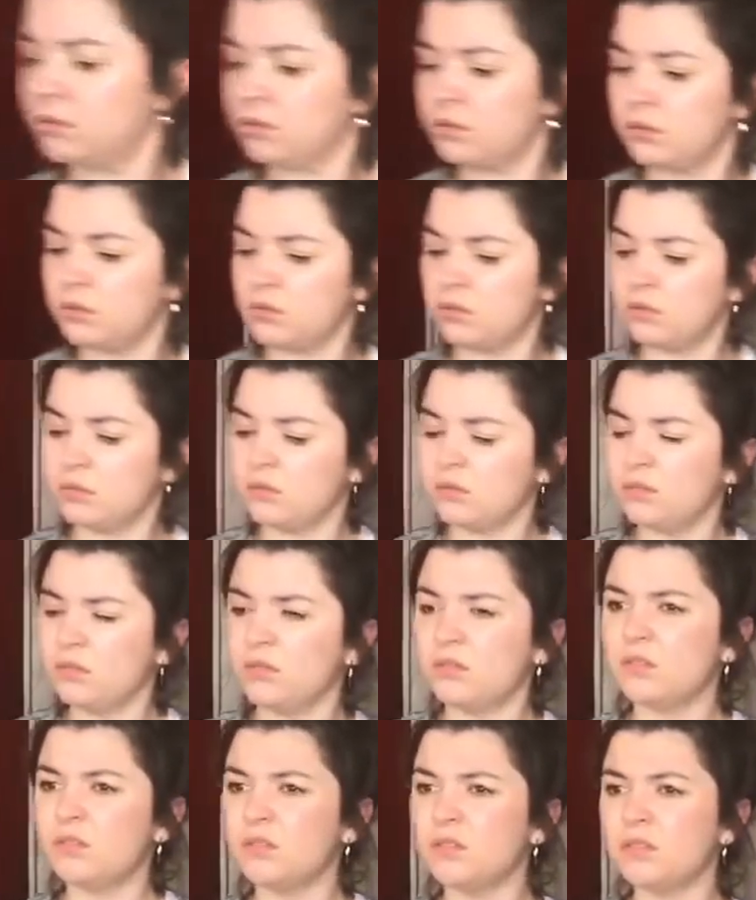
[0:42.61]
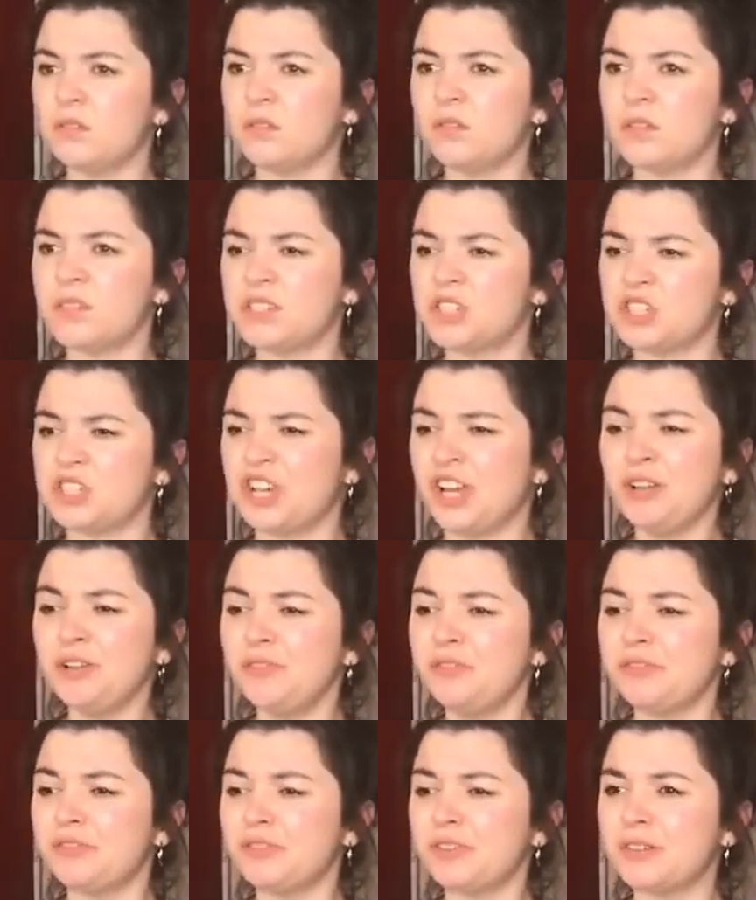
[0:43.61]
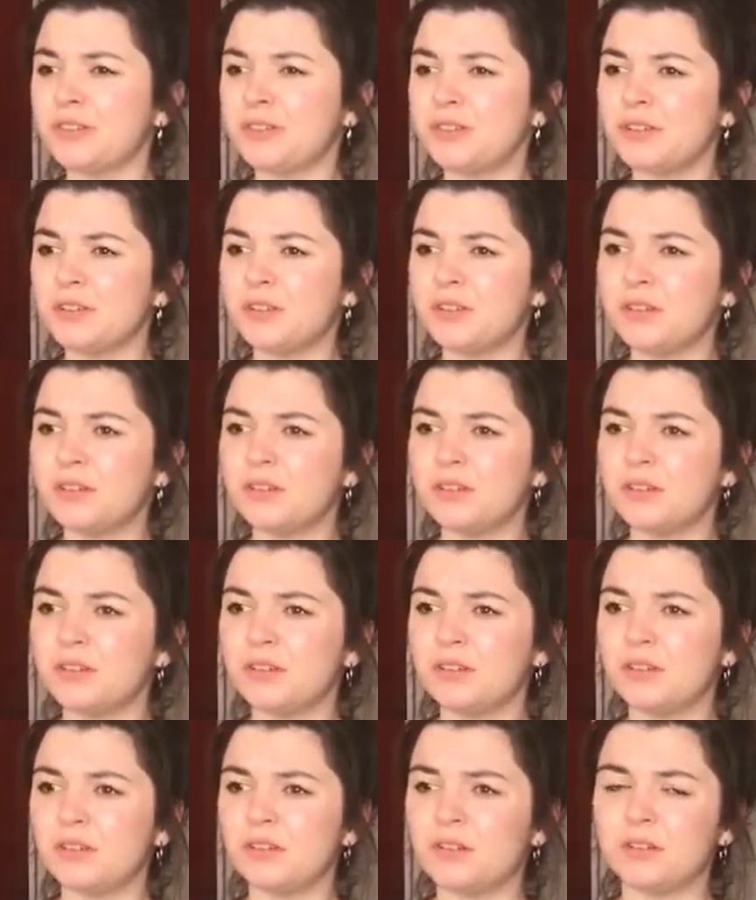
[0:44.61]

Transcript: fighting back. It's a shelf. Fucking flat pack.